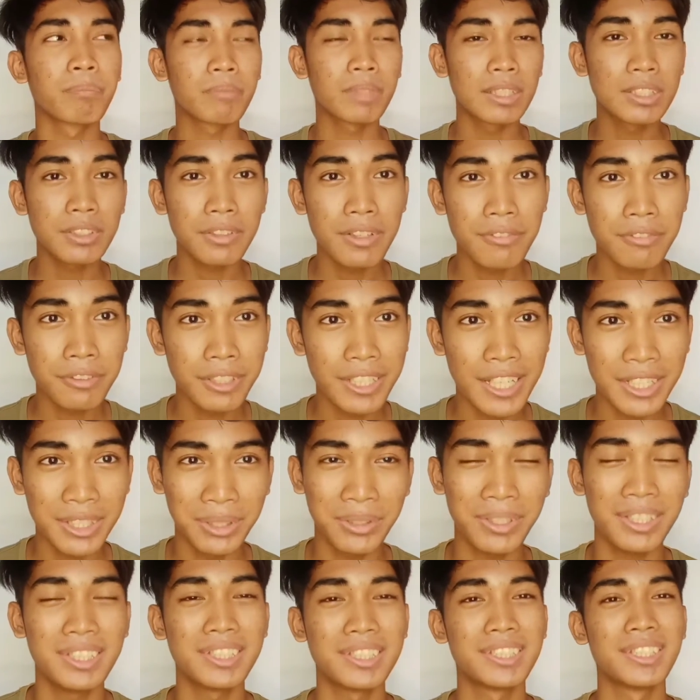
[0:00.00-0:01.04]
sorry for that
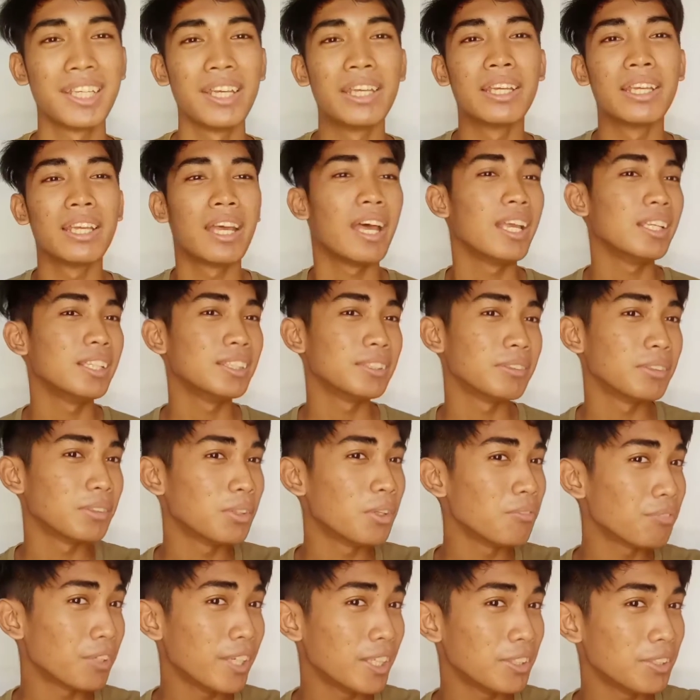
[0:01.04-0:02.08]
noise. Don't
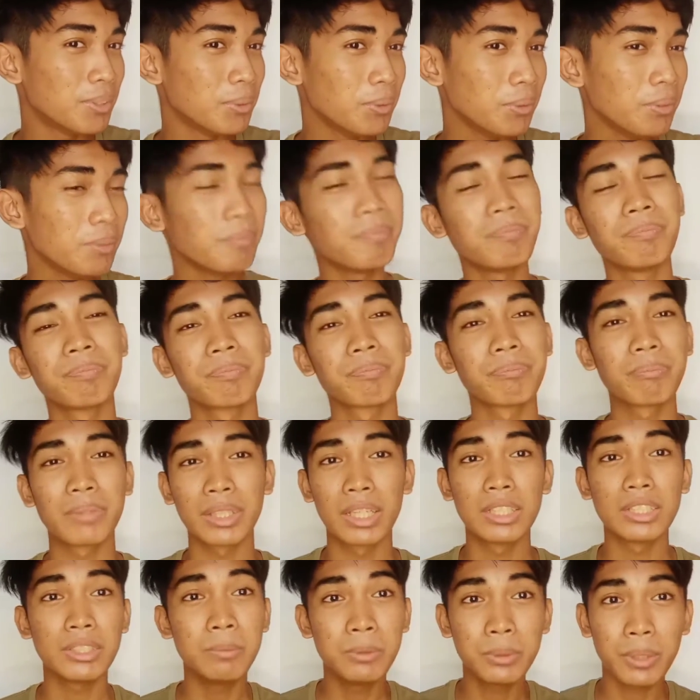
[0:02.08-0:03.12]
forget to
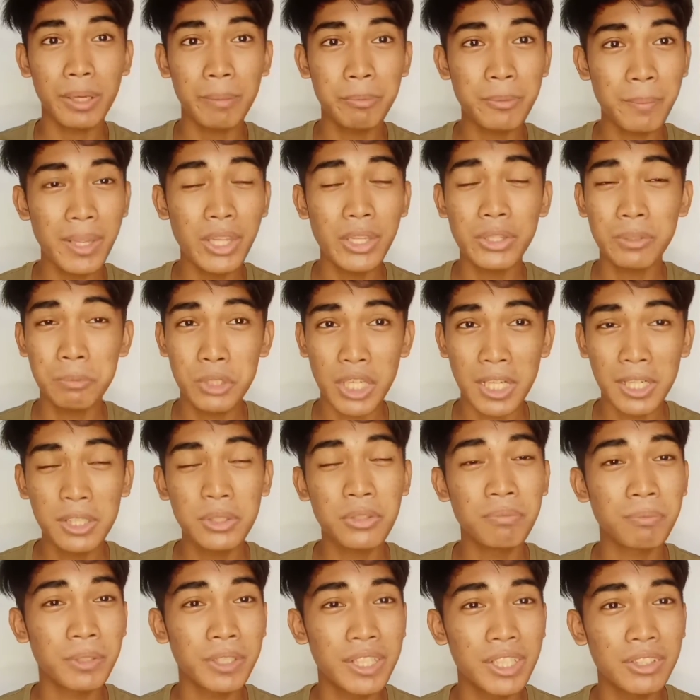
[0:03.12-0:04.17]
subscribe to my YouTube channel. Don't
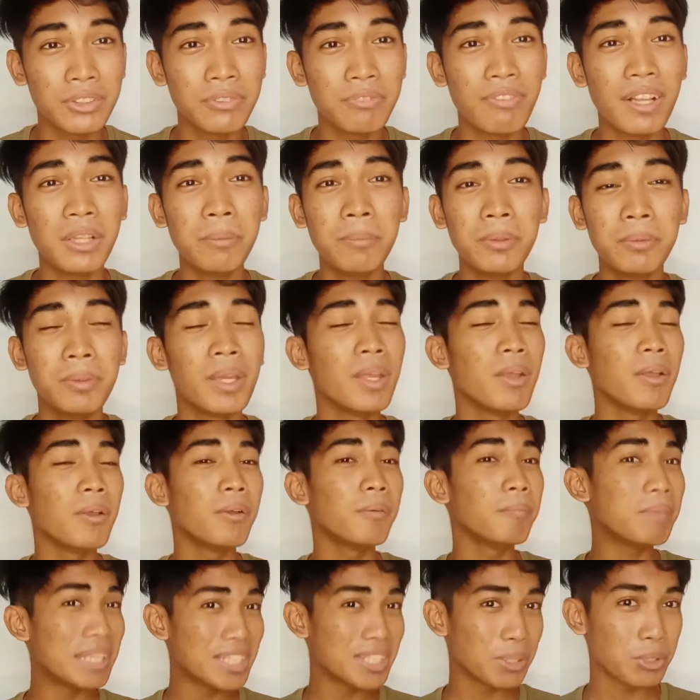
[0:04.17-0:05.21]
forget to follow
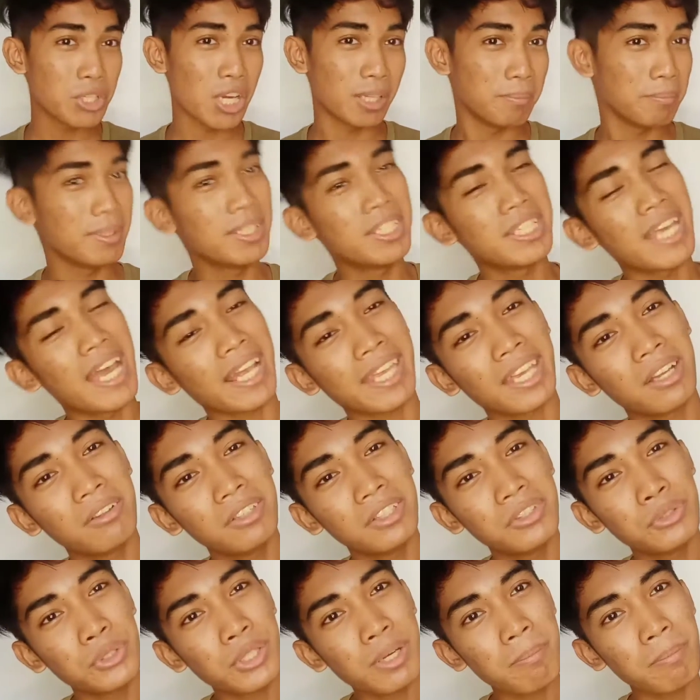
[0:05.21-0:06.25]
my social media account,
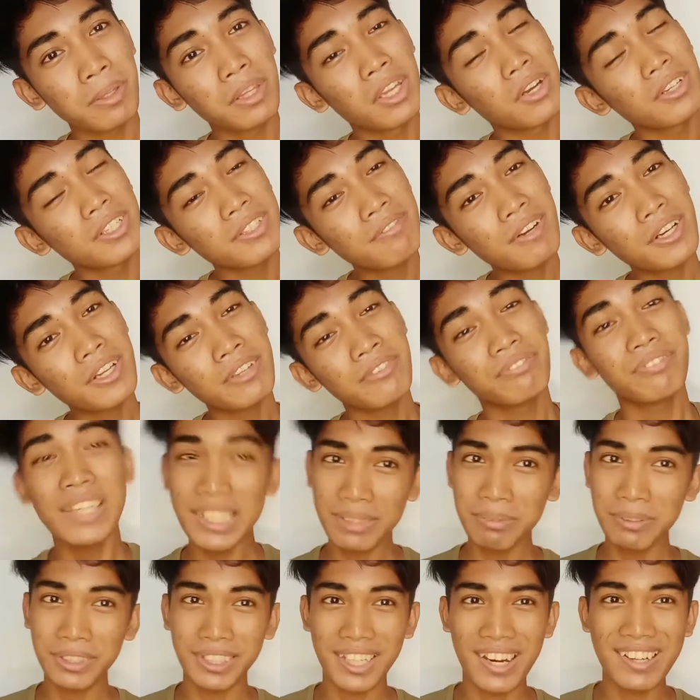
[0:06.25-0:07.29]
Instagram at Darius Evardo and
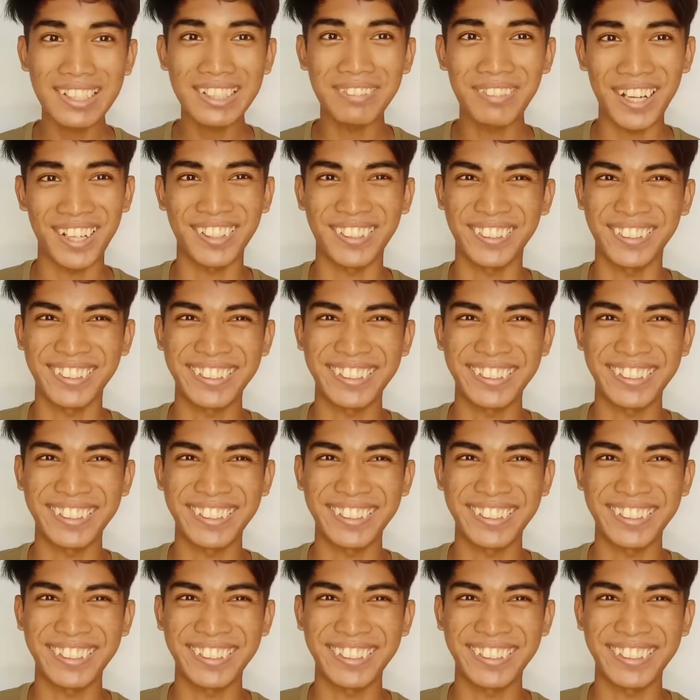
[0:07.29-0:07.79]
Facebook Darius Evardo.